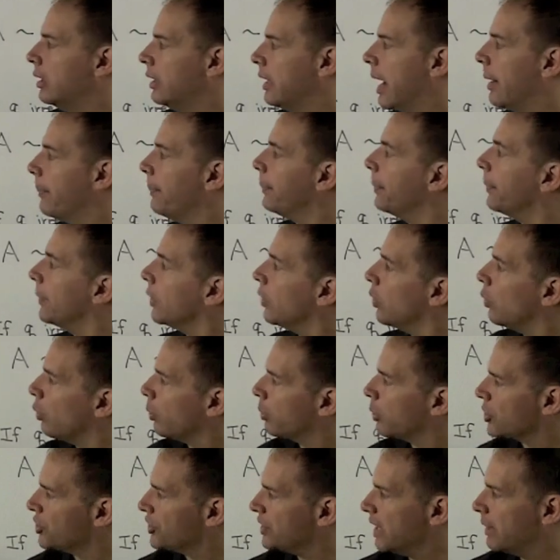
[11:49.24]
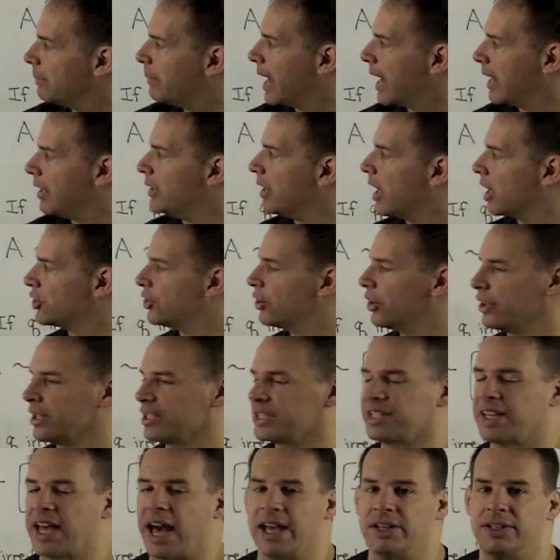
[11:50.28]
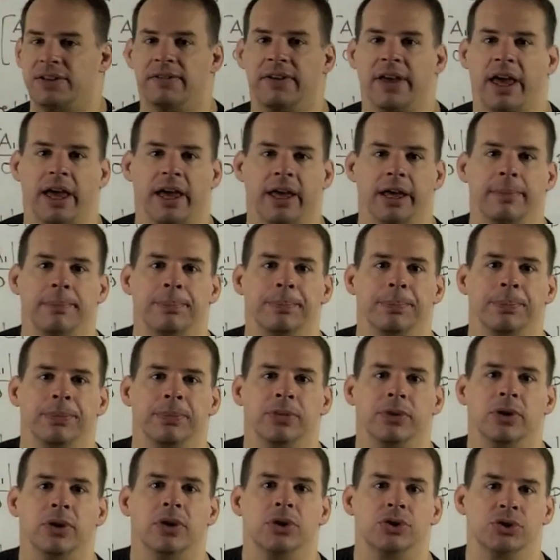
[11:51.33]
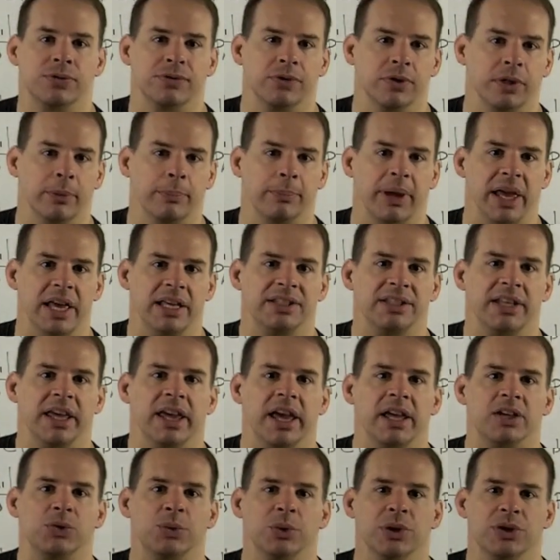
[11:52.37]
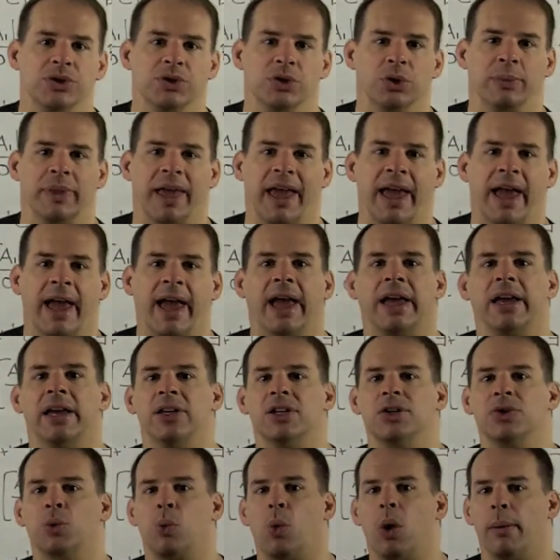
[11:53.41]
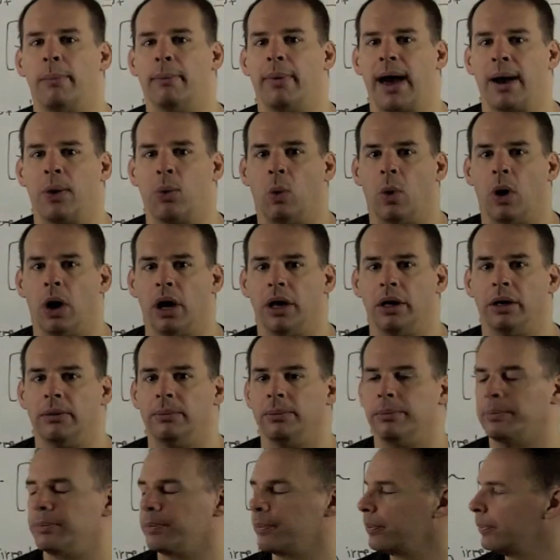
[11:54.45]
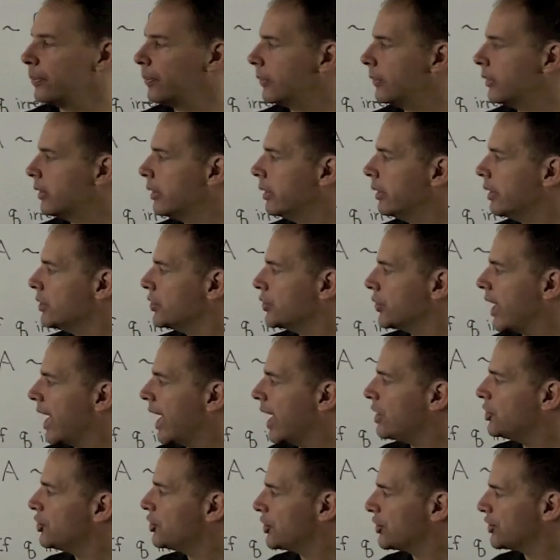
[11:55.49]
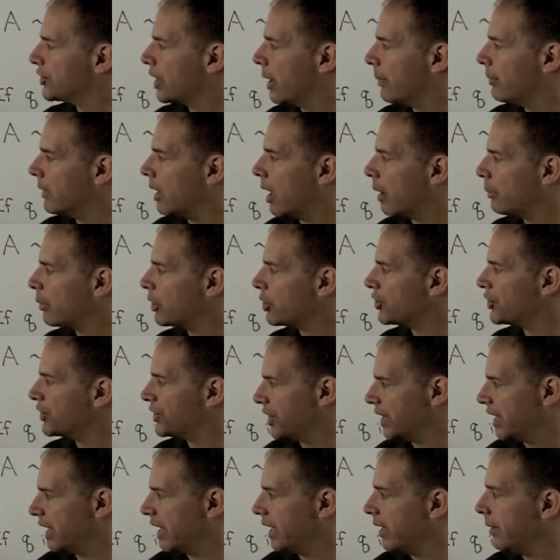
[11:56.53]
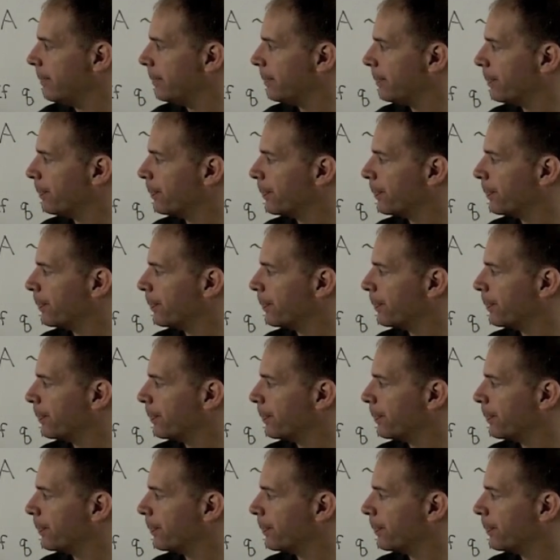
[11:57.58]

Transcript: Now, we'll proceed by induction on the size of A. So for the base case, we assume that A is 1 by 1. So A is just some number, C.